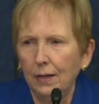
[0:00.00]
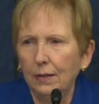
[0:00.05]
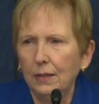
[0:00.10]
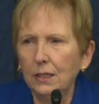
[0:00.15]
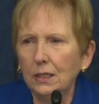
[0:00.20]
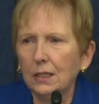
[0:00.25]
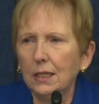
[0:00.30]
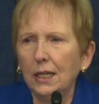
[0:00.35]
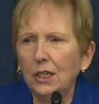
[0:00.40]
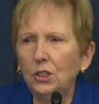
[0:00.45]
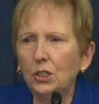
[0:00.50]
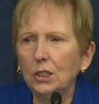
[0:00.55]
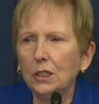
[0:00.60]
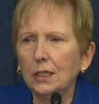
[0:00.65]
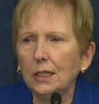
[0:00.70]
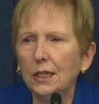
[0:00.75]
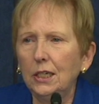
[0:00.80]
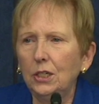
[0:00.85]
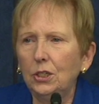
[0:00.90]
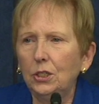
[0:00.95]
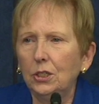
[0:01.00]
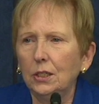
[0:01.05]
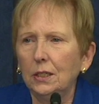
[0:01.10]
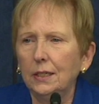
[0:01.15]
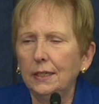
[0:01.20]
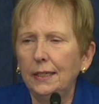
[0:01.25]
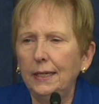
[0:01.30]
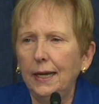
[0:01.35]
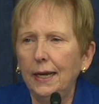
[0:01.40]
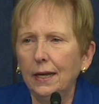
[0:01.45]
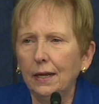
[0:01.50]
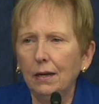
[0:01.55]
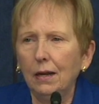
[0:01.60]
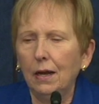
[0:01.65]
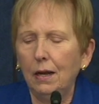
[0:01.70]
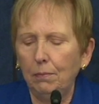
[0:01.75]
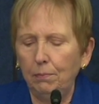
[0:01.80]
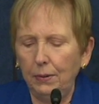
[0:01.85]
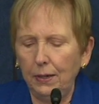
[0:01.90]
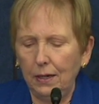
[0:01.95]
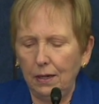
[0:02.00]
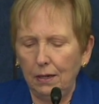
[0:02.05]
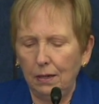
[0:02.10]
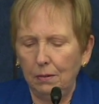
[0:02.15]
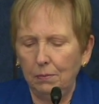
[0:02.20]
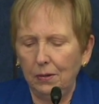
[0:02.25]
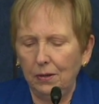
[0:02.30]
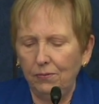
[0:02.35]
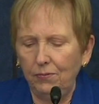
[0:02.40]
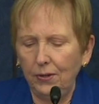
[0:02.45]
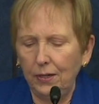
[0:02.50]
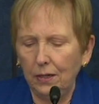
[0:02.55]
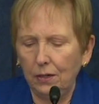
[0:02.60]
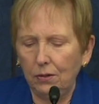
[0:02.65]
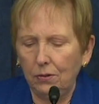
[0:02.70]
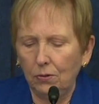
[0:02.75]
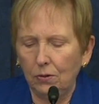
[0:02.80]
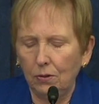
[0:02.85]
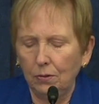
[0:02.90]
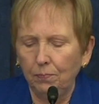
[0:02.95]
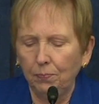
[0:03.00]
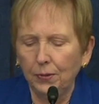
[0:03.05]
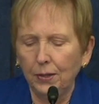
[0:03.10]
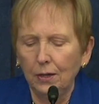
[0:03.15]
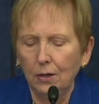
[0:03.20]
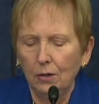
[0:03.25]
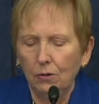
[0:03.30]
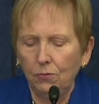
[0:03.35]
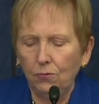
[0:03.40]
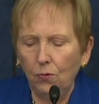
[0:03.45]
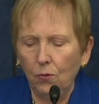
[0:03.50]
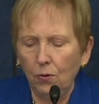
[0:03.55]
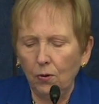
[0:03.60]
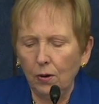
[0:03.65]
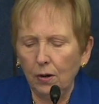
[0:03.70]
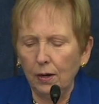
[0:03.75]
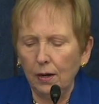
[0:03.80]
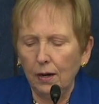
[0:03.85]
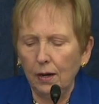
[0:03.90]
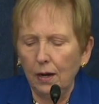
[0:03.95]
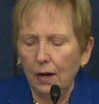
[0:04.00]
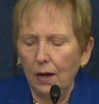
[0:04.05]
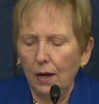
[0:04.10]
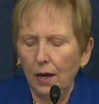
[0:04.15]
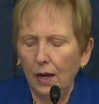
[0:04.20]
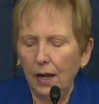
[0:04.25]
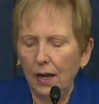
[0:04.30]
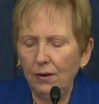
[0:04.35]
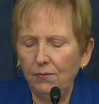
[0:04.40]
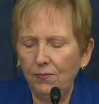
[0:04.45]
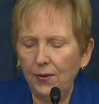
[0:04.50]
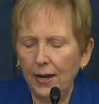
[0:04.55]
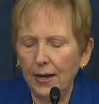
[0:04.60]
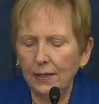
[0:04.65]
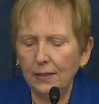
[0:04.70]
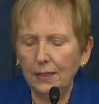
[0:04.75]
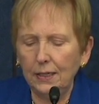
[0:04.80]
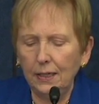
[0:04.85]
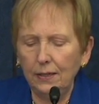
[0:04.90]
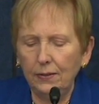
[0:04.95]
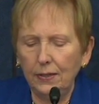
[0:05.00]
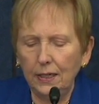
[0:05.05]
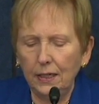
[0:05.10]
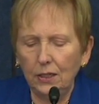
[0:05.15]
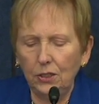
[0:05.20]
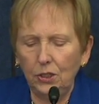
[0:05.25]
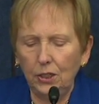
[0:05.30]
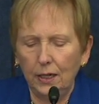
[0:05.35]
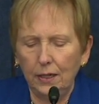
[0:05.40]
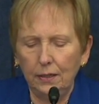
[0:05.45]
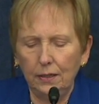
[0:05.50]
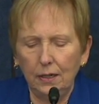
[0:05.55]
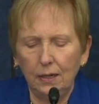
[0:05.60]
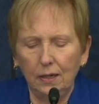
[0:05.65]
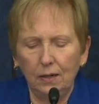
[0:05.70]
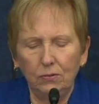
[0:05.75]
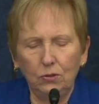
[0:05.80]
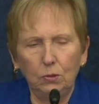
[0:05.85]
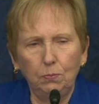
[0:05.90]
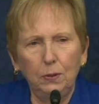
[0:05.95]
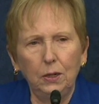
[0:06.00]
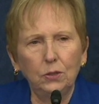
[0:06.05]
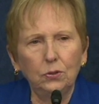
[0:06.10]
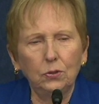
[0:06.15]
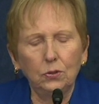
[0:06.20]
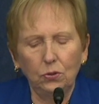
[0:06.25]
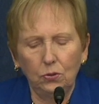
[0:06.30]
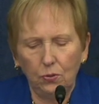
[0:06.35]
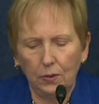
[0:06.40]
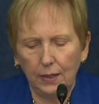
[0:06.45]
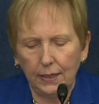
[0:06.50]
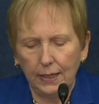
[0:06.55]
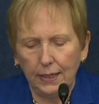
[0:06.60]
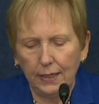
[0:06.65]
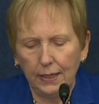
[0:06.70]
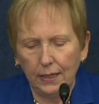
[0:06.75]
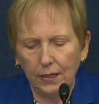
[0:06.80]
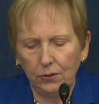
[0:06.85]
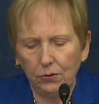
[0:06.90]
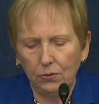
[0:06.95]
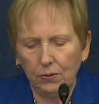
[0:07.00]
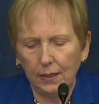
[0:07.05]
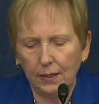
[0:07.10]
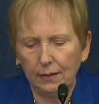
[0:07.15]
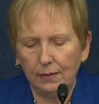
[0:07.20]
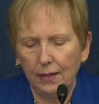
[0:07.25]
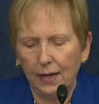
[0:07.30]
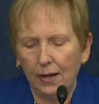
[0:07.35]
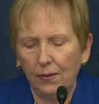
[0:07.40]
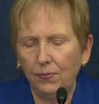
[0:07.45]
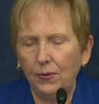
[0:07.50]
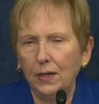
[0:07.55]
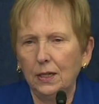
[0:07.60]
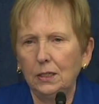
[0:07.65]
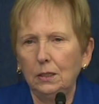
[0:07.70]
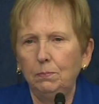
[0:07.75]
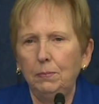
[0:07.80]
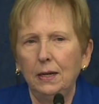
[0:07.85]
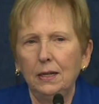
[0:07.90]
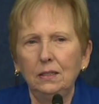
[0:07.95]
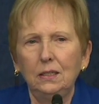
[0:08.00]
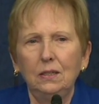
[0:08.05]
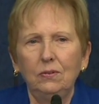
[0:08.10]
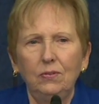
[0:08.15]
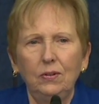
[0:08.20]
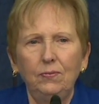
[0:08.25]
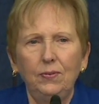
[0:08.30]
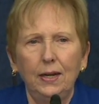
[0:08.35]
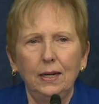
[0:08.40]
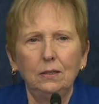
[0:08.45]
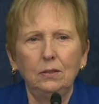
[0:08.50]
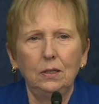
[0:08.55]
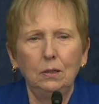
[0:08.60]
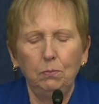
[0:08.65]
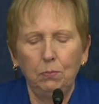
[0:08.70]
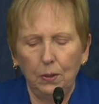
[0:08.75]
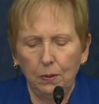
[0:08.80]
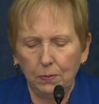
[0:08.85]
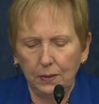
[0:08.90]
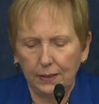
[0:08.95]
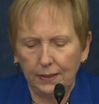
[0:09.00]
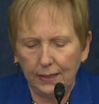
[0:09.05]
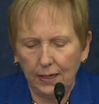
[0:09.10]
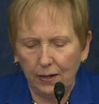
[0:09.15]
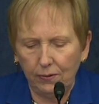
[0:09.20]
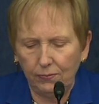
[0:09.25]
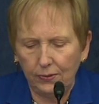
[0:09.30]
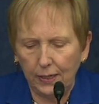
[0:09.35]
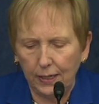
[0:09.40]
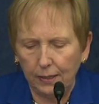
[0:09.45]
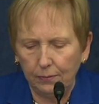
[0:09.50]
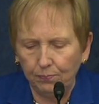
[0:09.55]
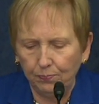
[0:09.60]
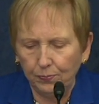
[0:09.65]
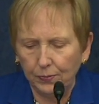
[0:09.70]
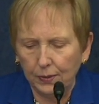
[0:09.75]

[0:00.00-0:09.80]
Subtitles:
This legislation cannot become a vehicle for advancing the agenda of special trucking interests at the expense of advancing public safety.